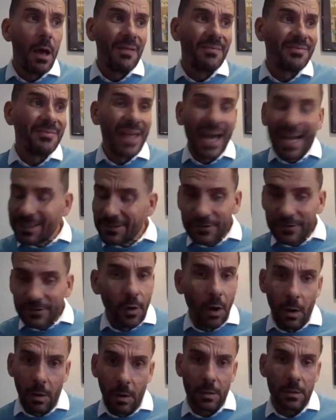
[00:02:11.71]
that's
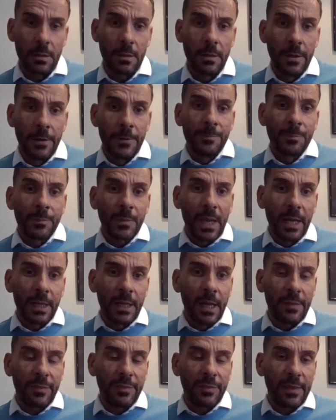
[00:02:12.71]
gone. And
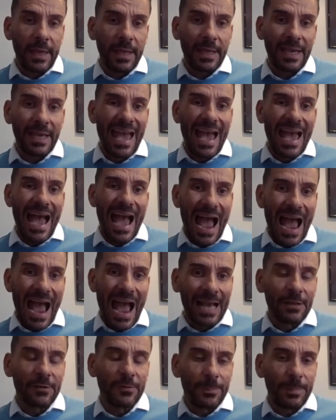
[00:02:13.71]
I think
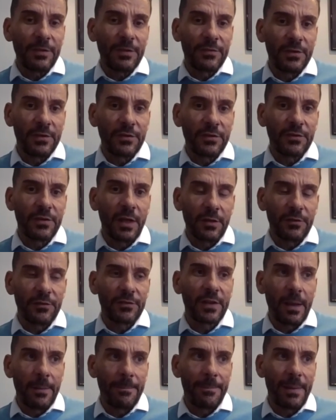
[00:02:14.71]
as business starts to
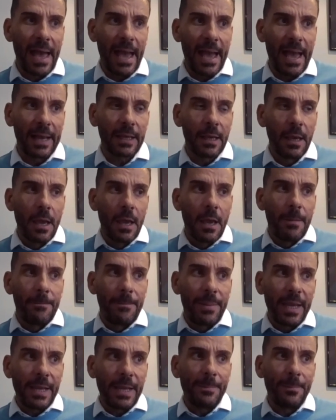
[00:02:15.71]
come back,
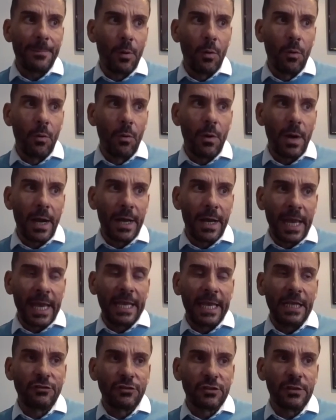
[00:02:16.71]
people and
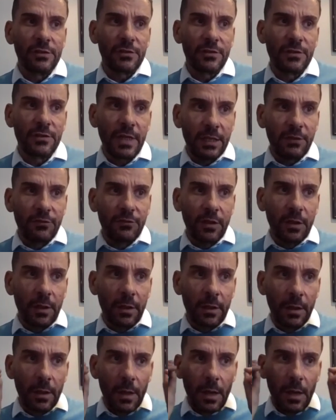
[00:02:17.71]
agents need to
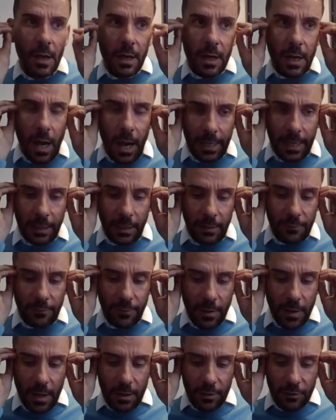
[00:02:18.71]
kind of
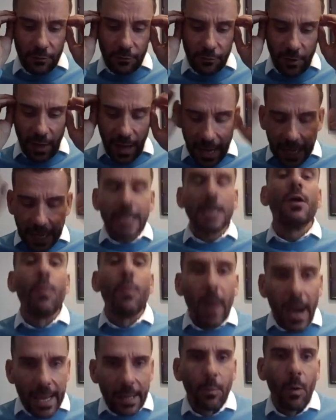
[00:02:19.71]
take
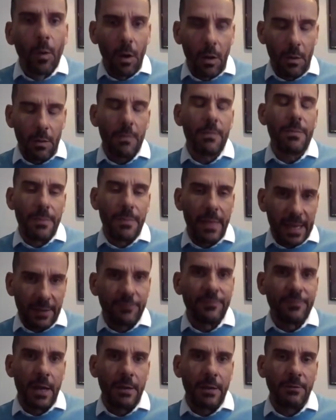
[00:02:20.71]
away what they've
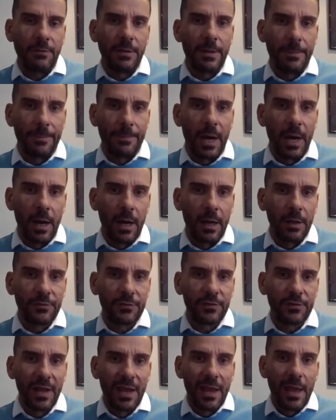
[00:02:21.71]
known in the past
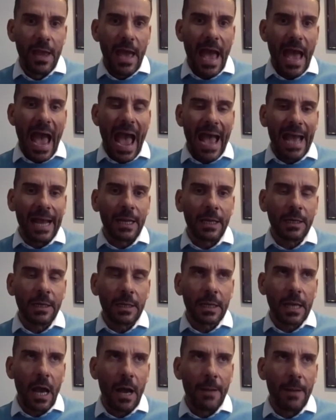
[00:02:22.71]
and
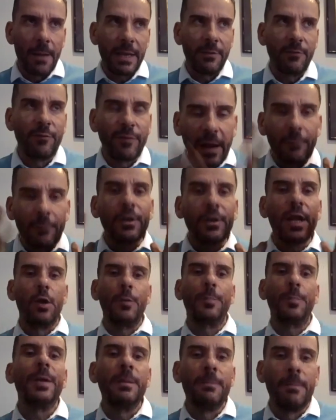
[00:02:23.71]
come in very
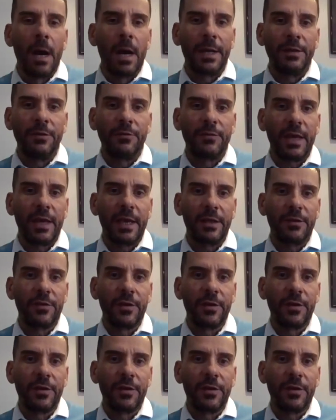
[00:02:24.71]
open-minded.